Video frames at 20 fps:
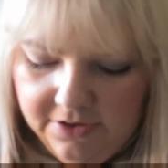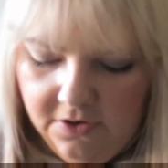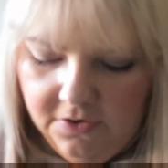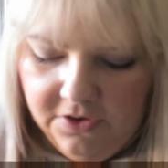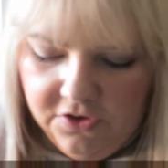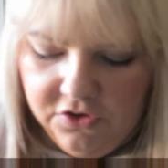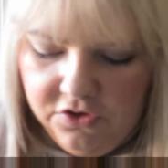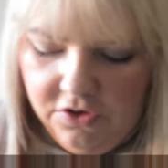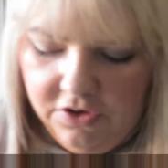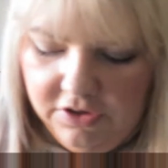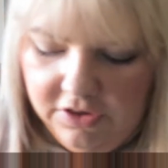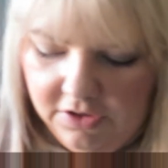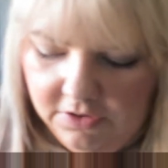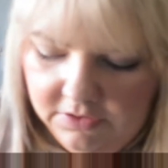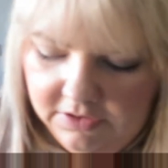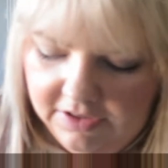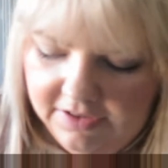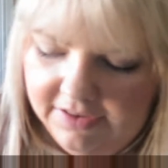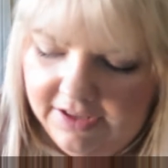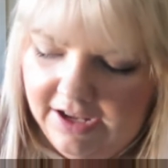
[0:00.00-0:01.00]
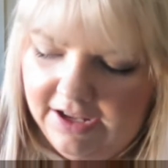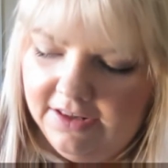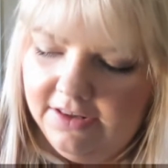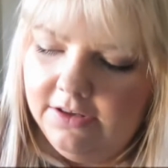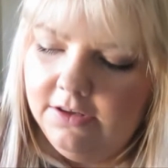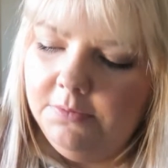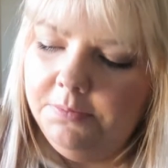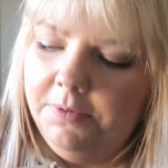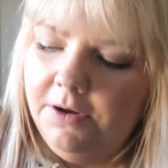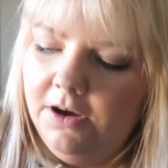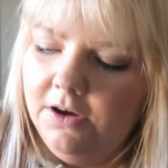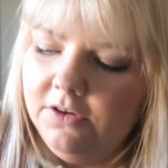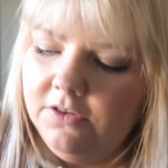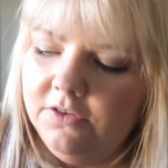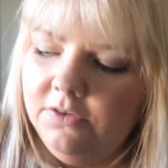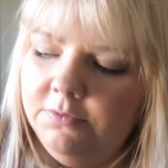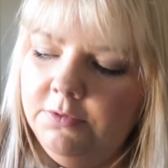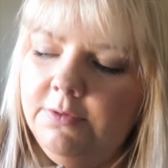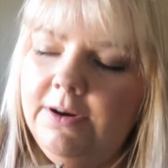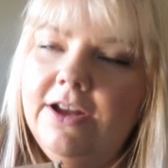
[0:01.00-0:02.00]
always show you the underside of the
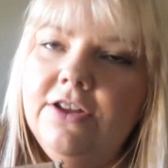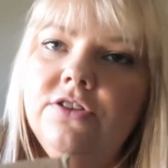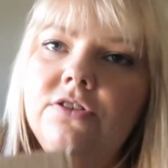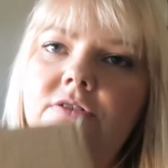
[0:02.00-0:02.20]
box, otherwise